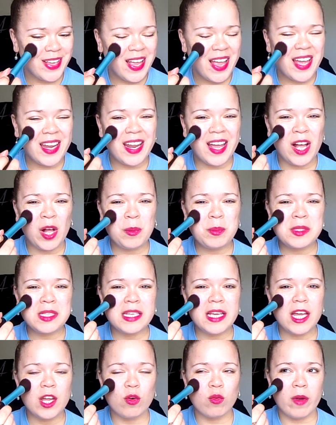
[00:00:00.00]
And it helps to
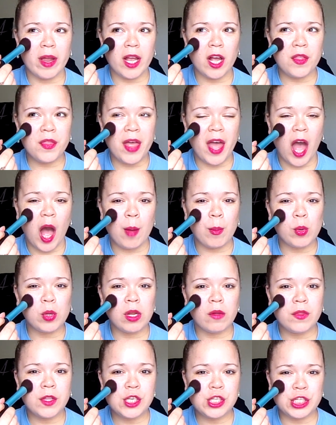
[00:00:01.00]
get right on the apple
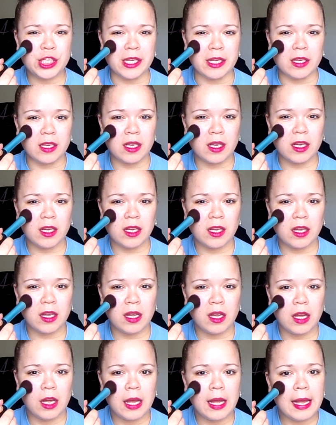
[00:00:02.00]
of the cheek.
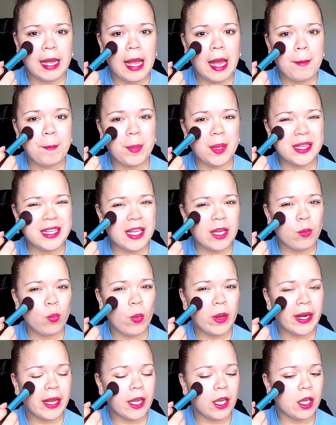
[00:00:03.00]
But then
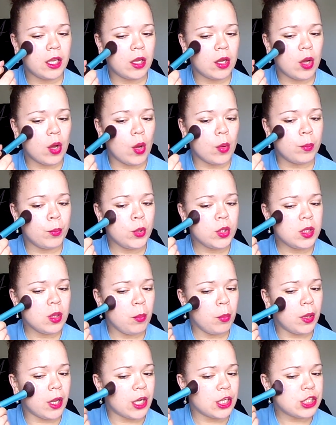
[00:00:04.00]
when I put the
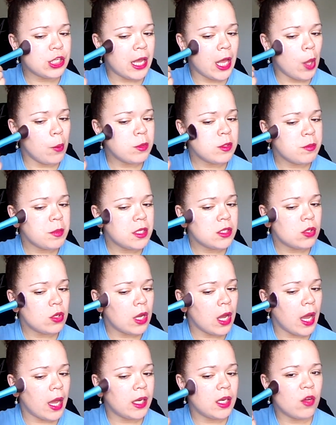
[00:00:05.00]
blush, it helps me to
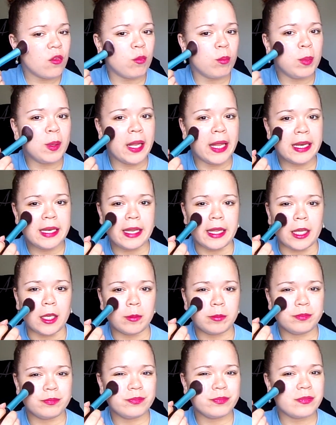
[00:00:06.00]
kind of blend it
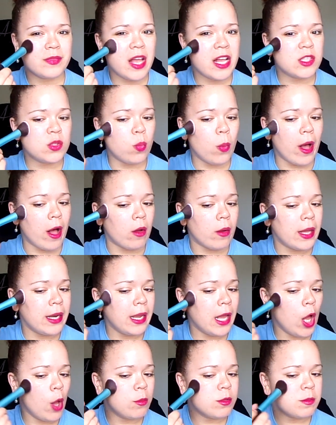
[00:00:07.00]
as well. And it
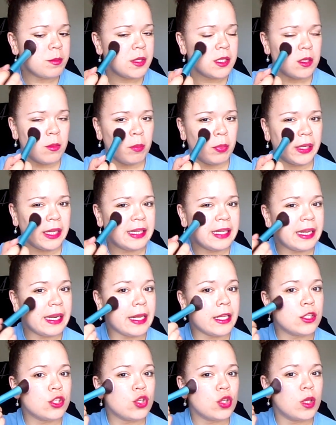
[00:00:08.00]
helps me to blend it
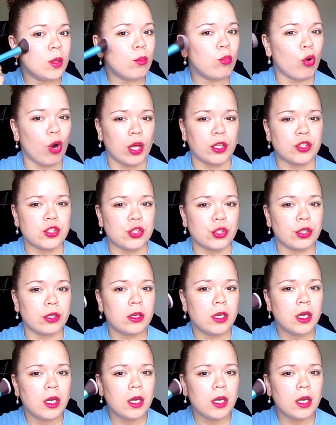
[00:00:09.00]
into the bronzer.